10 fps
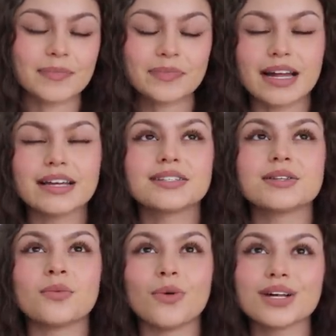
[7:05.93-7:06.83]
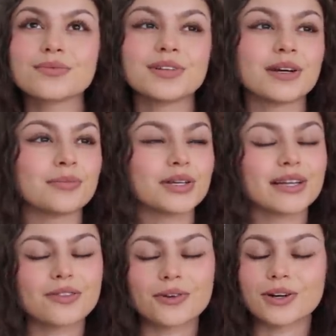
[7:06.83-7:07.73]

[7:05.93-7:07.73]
That is the worst, when you're bleeding through